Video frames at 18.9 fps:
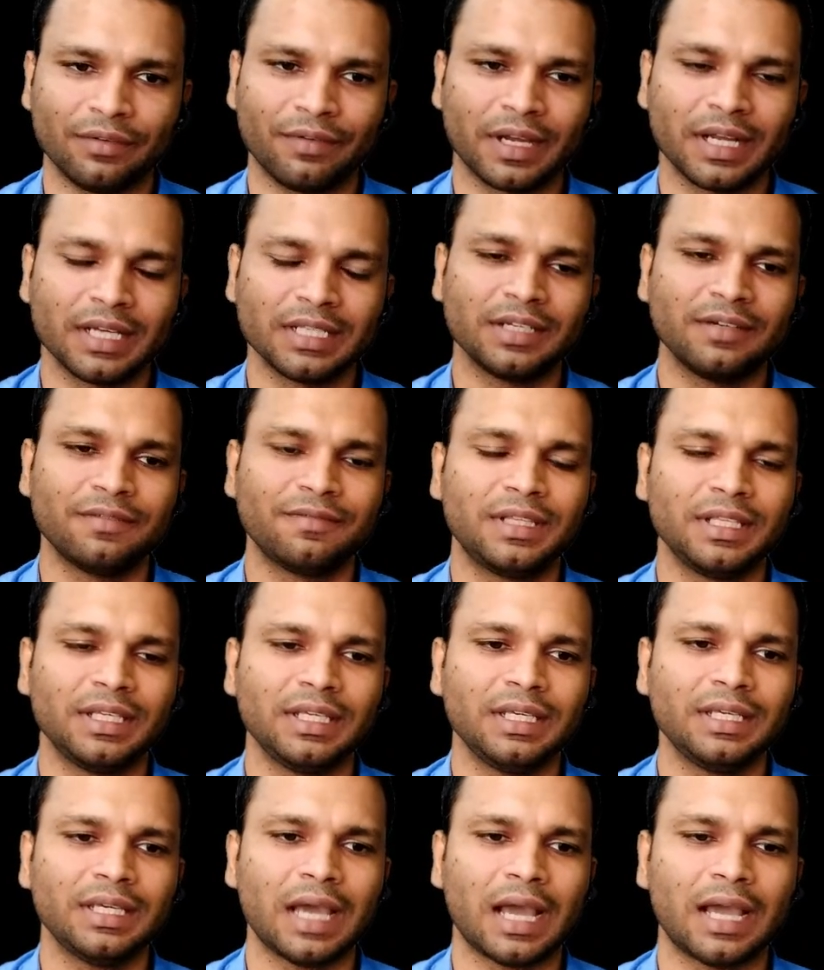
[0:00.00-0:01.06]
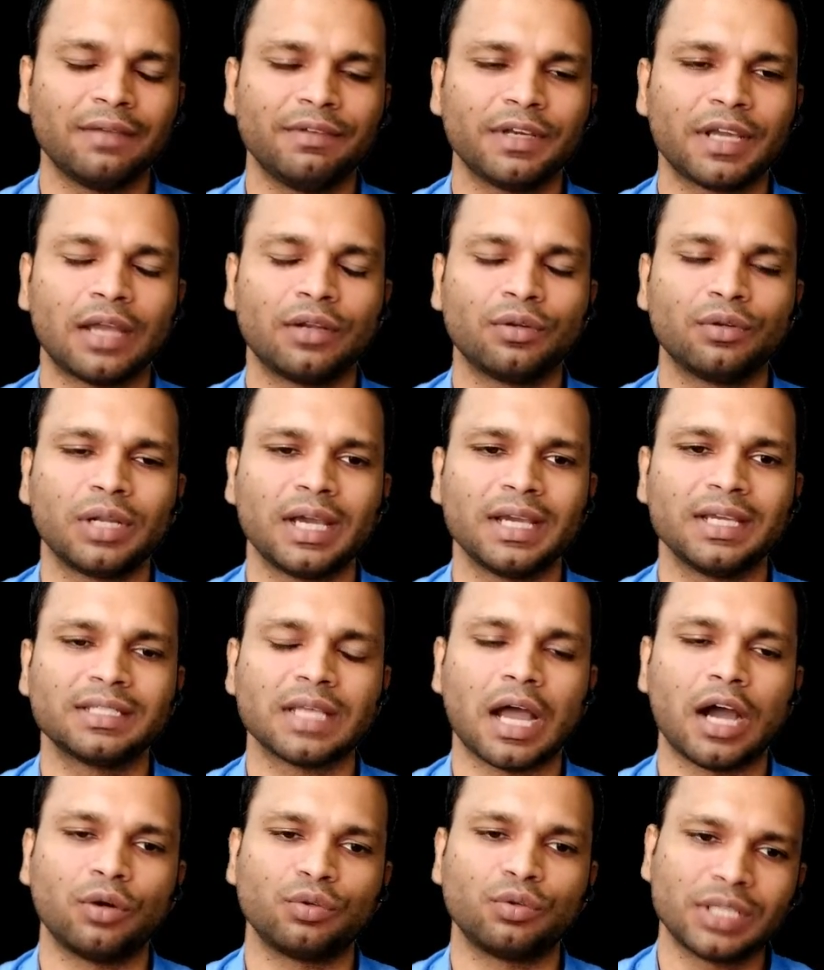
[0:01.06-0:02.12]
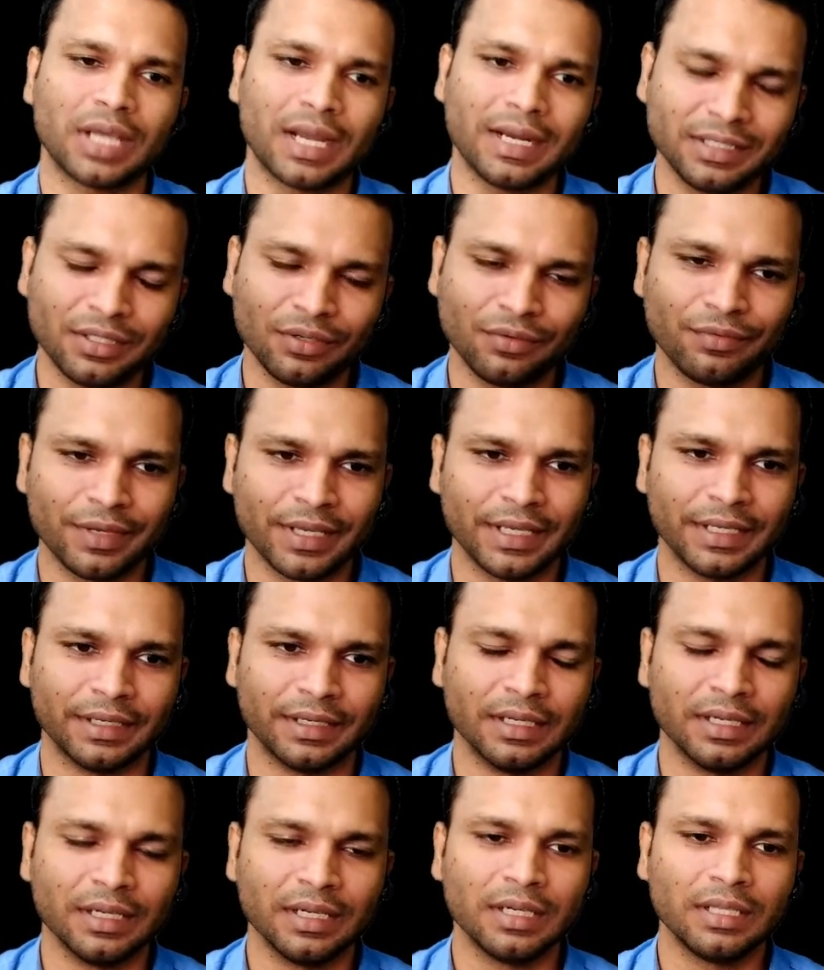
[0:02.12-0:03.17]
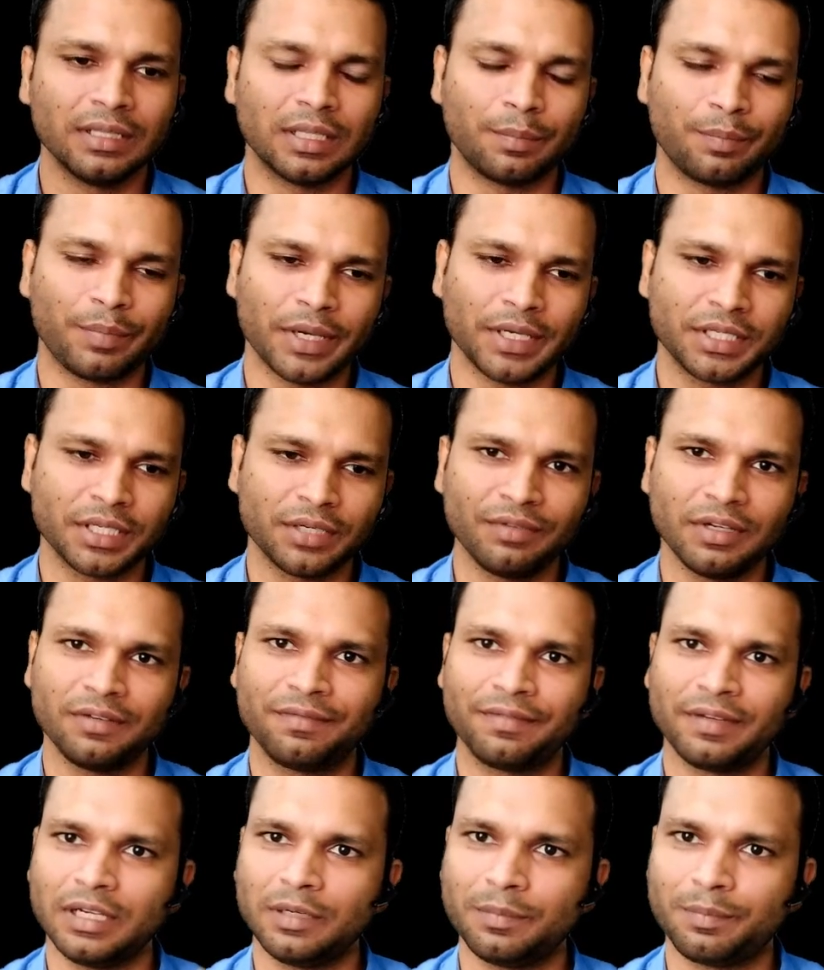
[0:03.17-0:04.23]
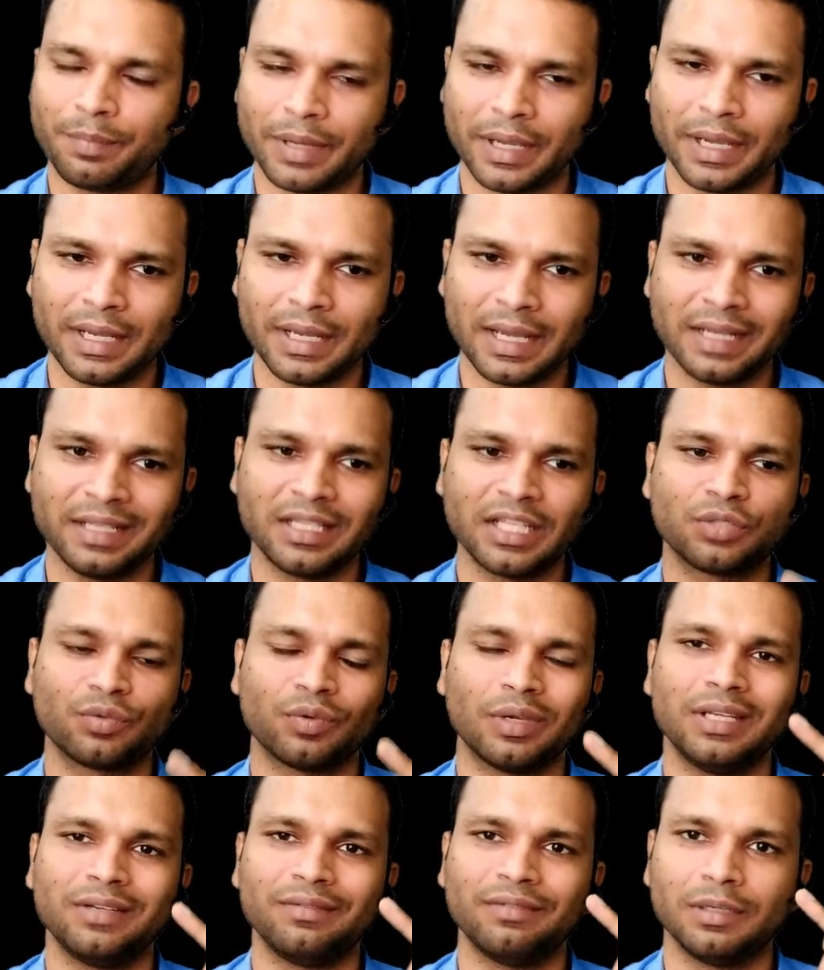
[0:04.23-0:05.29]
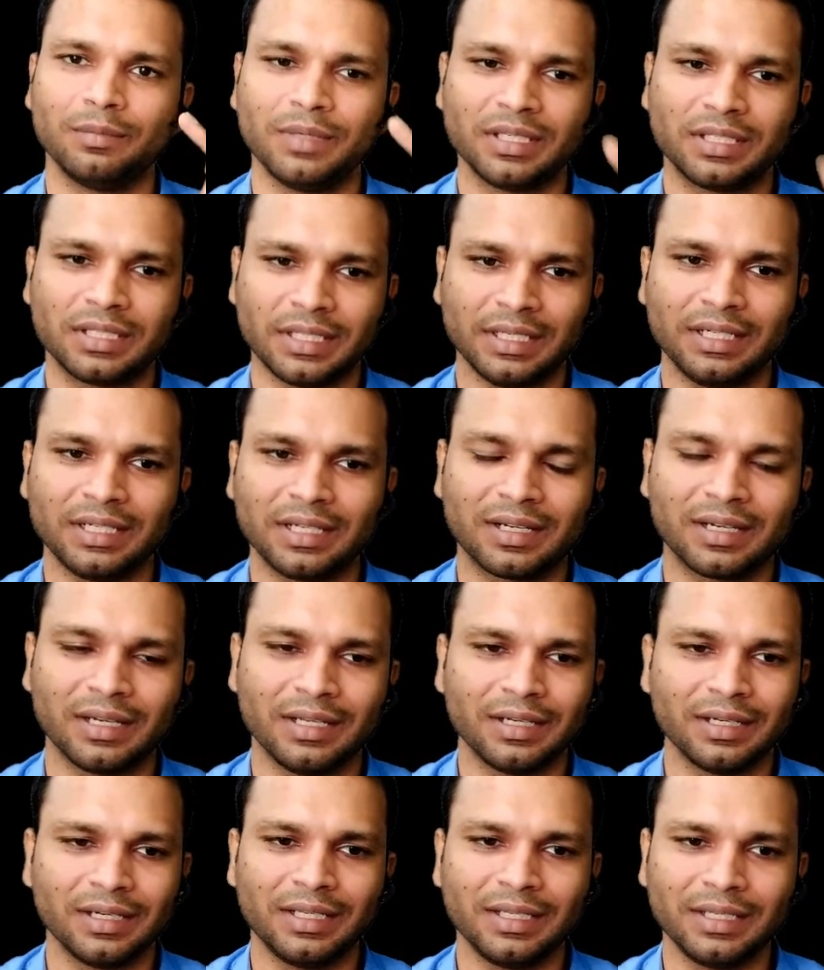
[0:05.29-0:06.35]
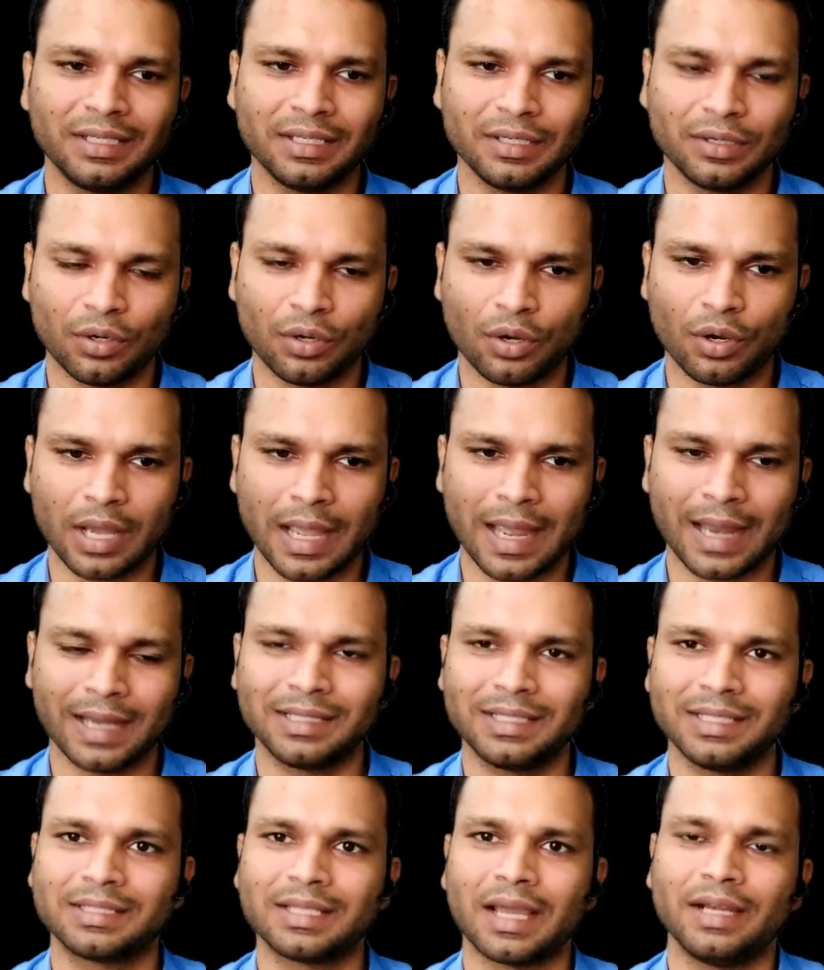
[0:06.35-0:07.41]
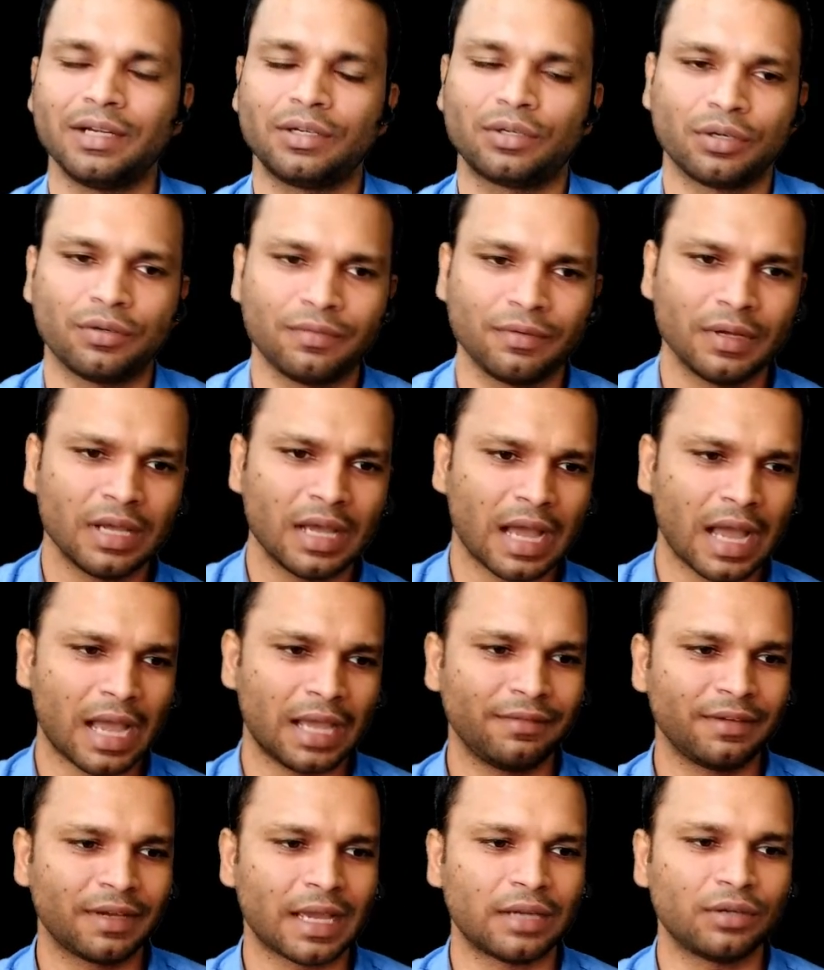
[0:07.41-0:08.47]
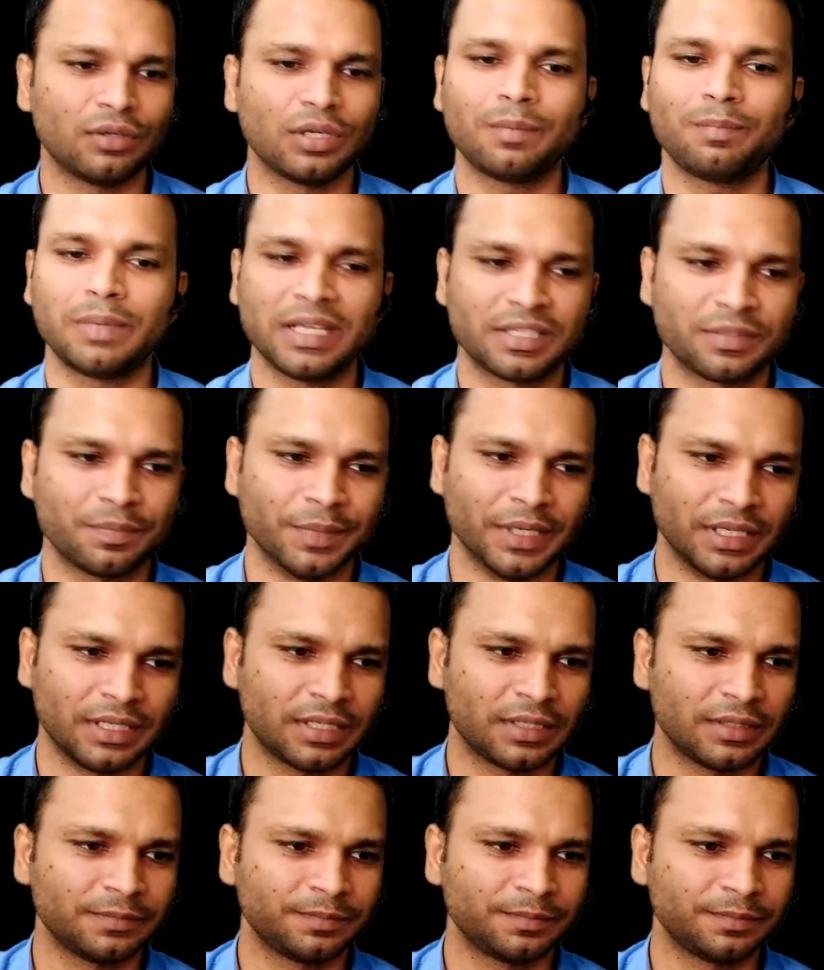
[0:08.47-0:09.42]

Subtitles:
Whereas if the IV cannula is outside the vein, the patient will feel pain and the swelling will be seen clearly at the site of IV cannula placement.